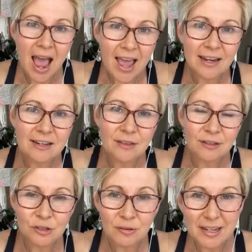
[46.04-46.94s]
And the
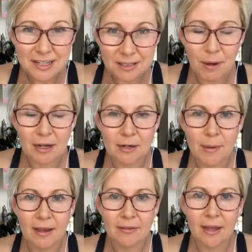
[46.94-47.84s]
trickiest part
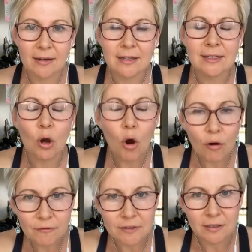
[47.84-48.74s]
about that is
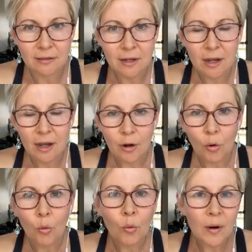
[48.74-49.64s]
often
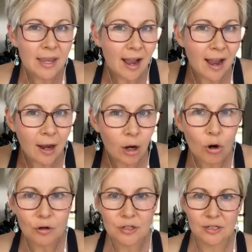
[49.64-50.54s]
we
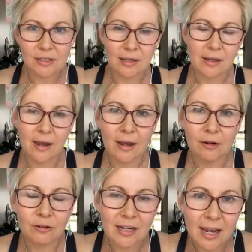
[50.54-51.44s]
unconsciously are
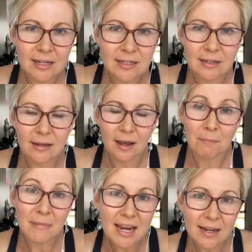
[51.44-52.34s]
creating a
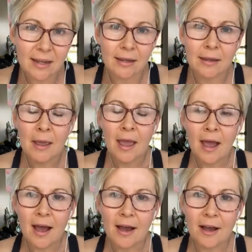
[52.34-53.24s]
meaning
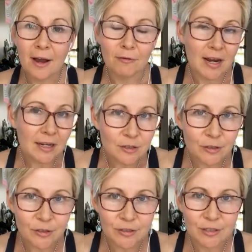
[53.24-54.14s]
uh, around a
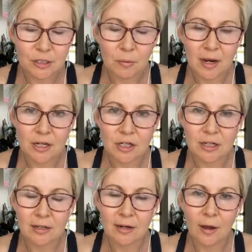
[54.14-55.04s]
certain
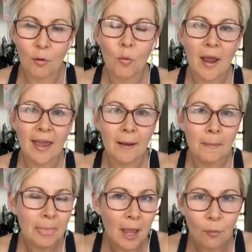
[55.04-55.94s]
situation where
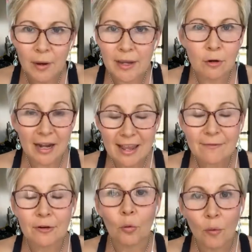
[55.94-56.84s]
we're not
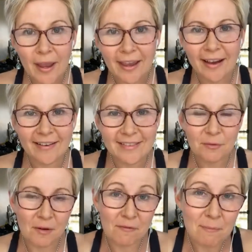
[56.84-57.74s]
even aware
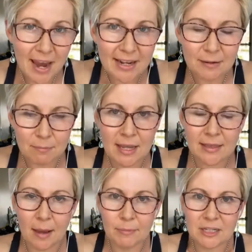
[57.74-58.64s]
that we've made it mean
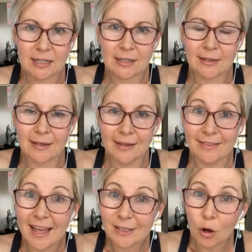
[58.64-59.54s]
that particular thing.
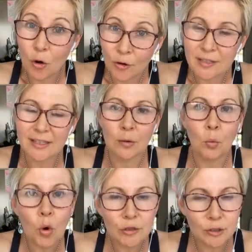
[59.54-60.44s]
That's honestly
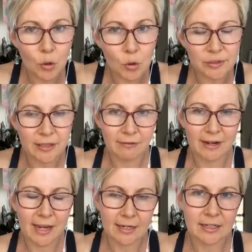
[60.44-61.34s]
what's causing the
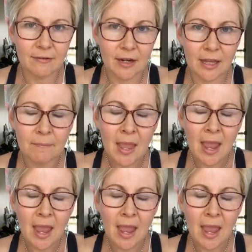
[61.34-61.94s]
reactivity.